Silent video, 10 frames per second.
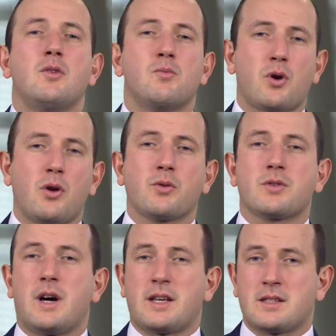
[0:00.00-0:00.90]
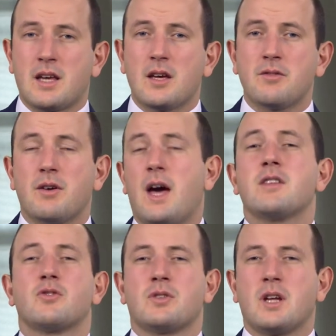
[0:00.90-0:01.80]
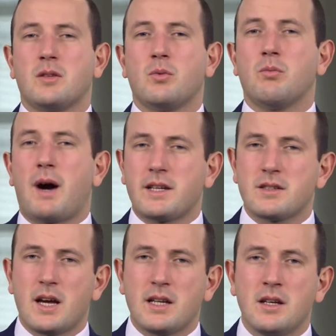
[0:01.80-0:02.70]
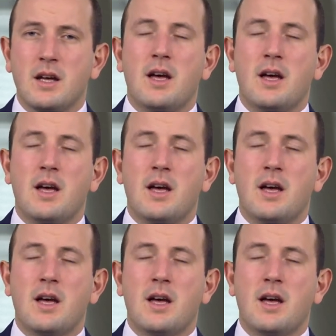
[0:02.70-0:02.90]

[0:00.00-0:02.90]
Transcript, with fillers: products are safe and sustainable by design,